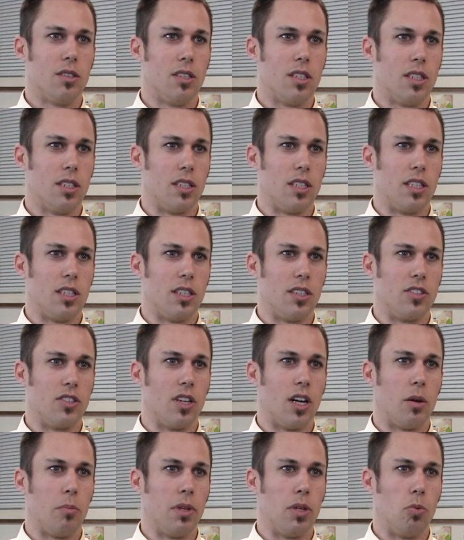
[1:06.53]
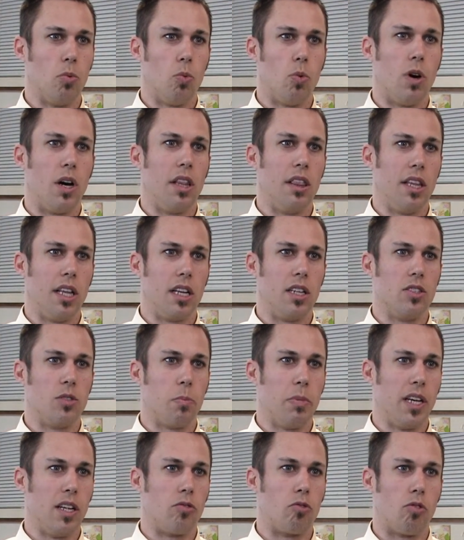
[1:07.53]
There has not been one that has
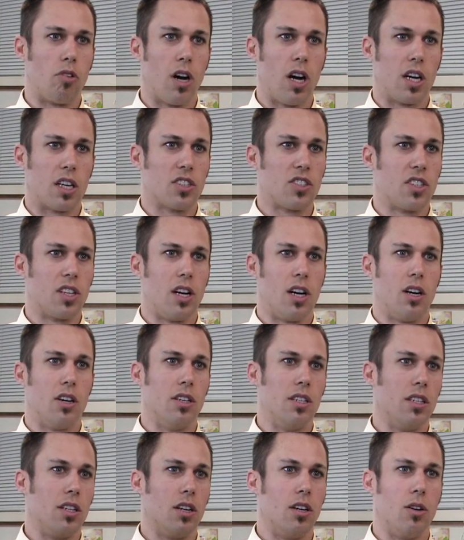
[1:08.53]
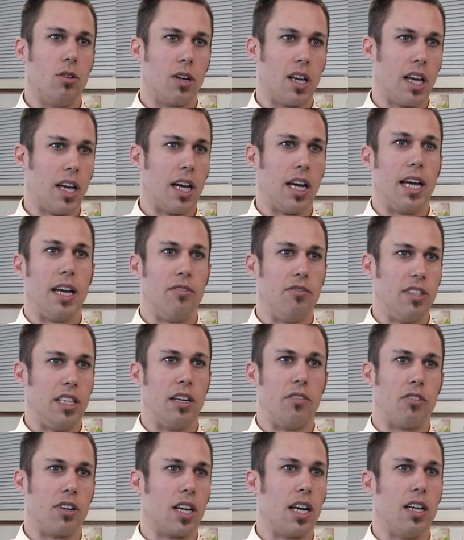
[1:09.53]
been rock solid, okay, I have
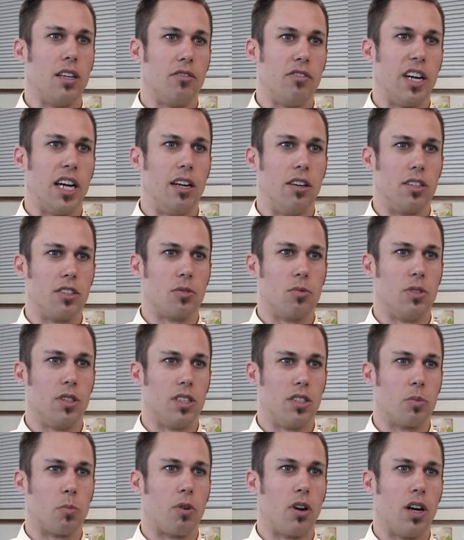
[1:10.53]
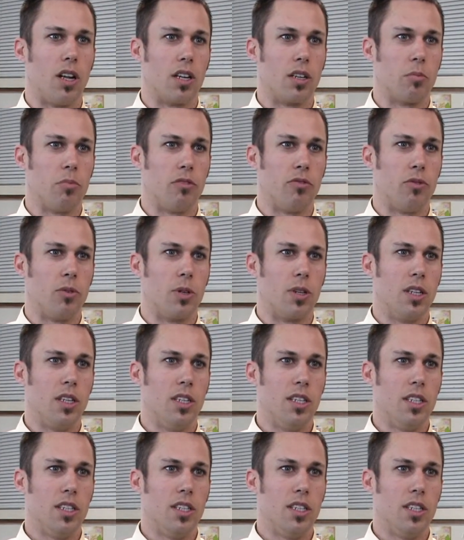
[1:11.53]
never gotten a virus with this product before.